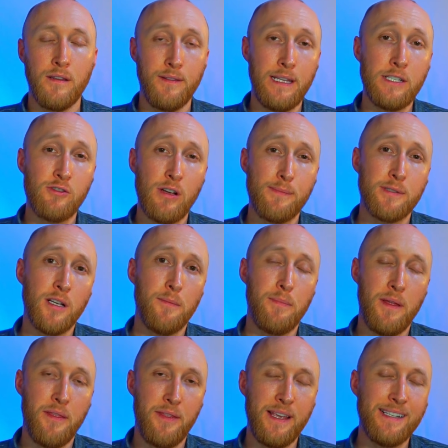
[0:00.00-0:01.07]
This wraps up
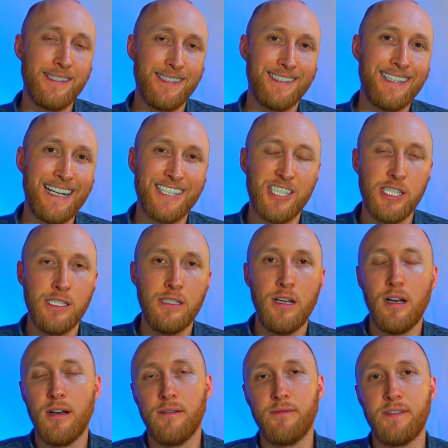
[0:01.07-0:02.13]
this section
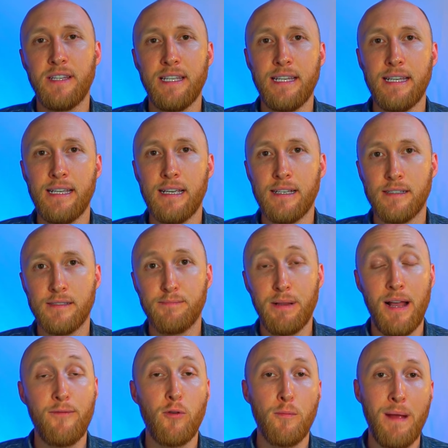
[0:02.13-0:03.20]
of the
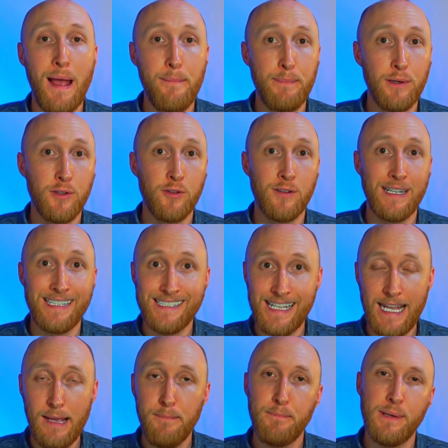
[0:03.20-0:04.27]
Platform App Builder
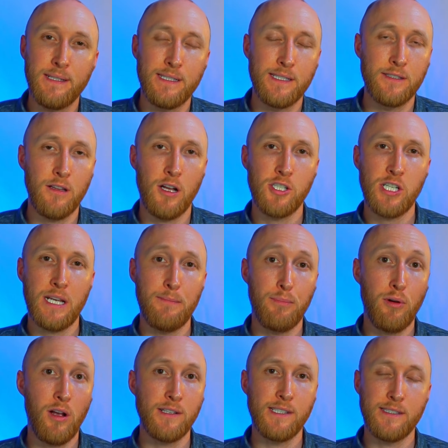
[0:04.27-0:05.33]
exam, Business Logic and
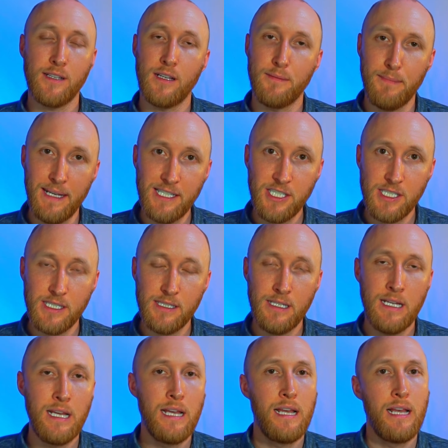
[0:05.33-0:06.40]
Process Automation.
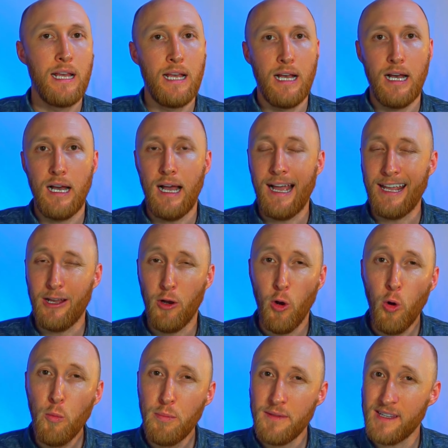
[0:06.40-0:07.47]
I
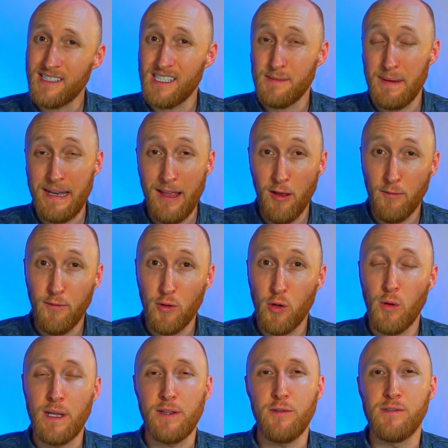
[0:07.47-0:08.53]
hope this has been helpful,
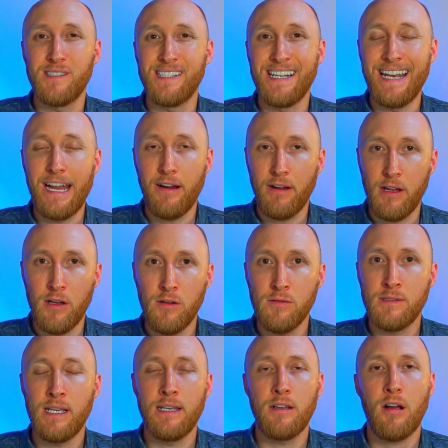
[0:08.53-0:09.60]
going through
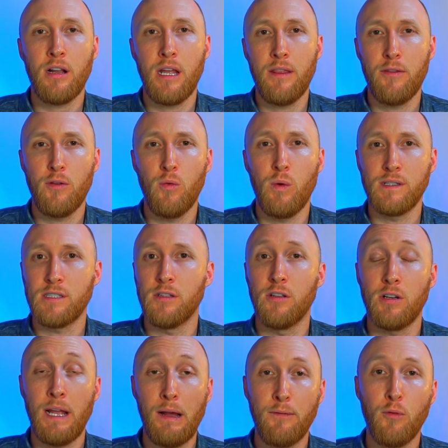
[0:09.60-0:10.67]
scenarios and talking through what to
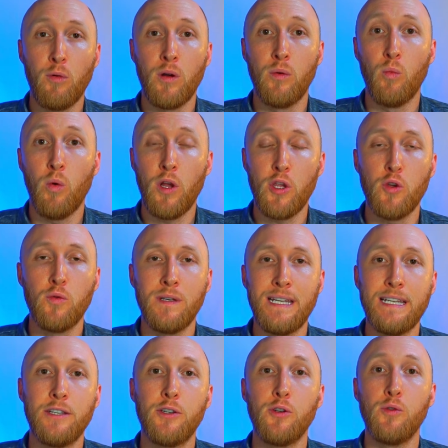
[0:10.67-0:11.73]
look out for and what you
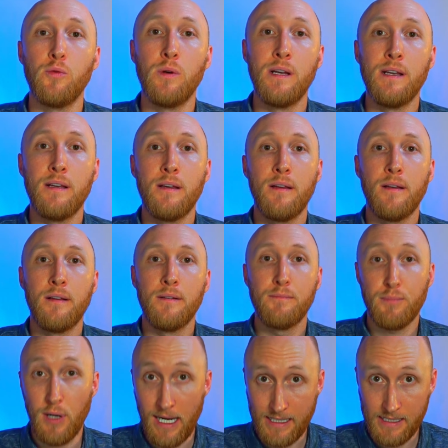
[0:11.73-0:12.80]
need to
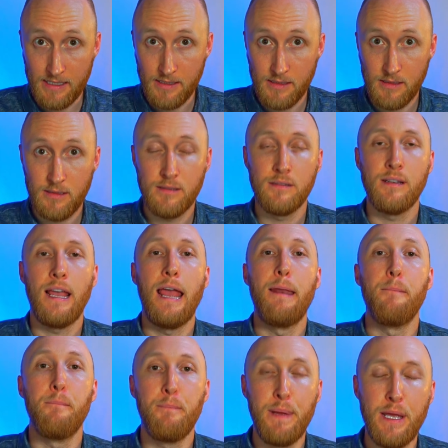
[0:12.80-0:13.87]
practice
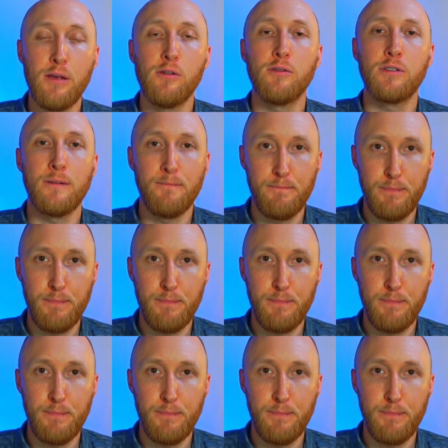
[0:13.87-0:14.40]
and build.